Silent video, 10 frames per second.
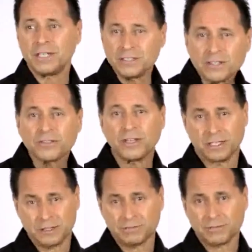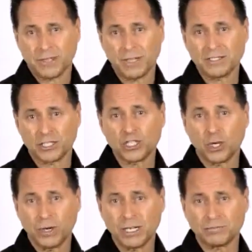These are the things that
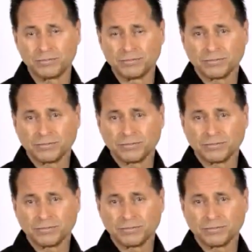show up.